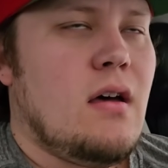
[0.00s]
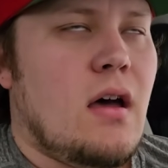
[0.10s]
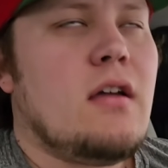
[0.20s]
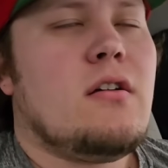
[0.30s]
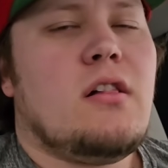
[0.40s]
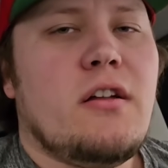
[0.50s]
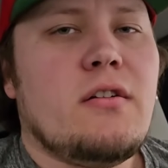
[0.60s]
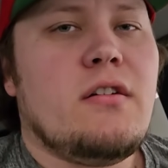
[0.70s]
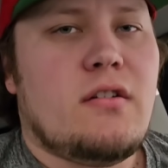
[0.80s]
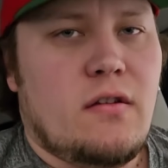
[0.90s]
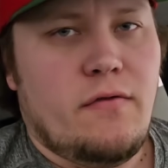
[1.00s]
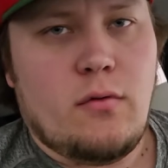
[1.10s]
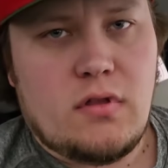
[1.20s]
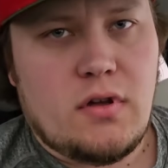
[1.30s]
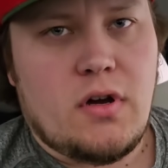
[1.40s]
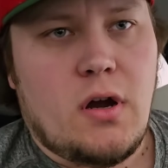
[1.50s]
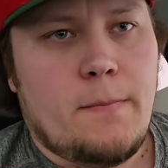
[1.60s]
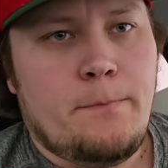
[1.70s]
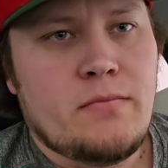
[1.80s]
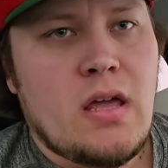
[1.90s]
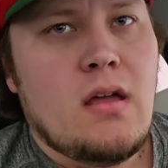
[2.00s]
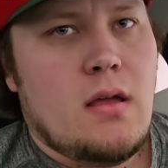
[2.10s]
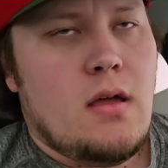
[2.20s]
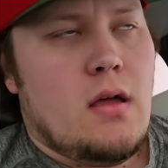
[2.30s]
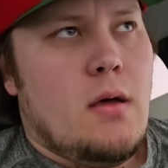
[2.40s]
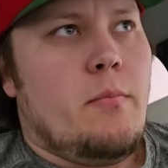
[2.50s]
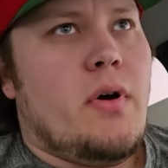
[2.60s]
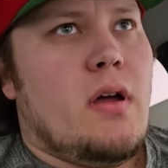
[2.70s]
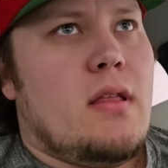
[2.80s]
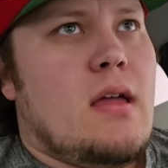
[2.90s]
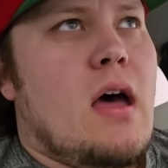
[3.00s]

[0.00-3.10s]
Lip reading: I clearly could afford the car, but